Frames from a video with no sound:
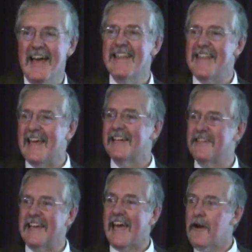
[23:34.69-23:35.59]

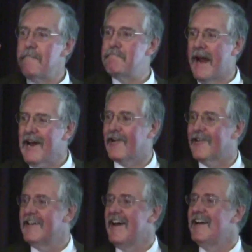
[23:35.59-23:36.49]
because they cannot
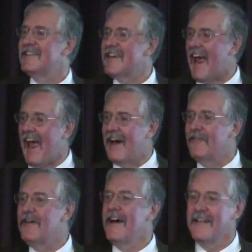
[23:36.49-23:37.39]
bear to
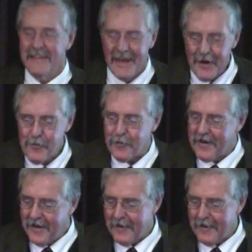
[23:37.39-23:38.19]
have the error.